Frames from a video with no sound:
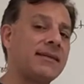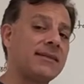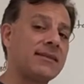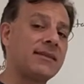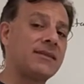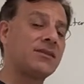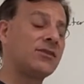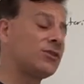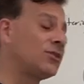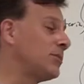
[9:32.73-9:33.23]

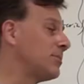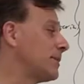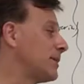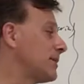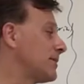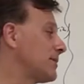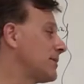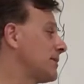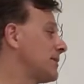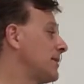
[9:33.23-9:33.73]

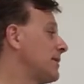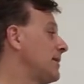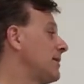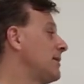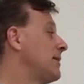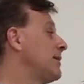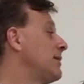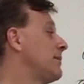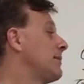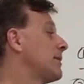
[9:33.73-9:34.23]
consumers
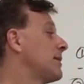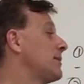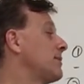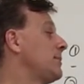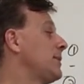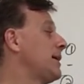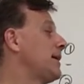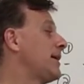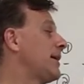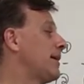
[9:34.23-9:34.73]
because we
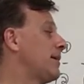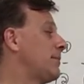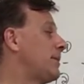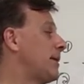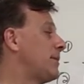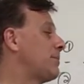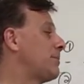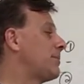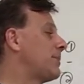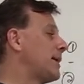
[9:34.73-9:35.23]
care
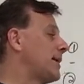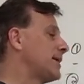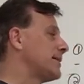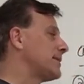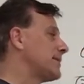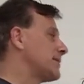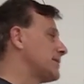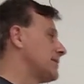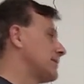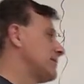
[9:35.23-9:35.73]
about price.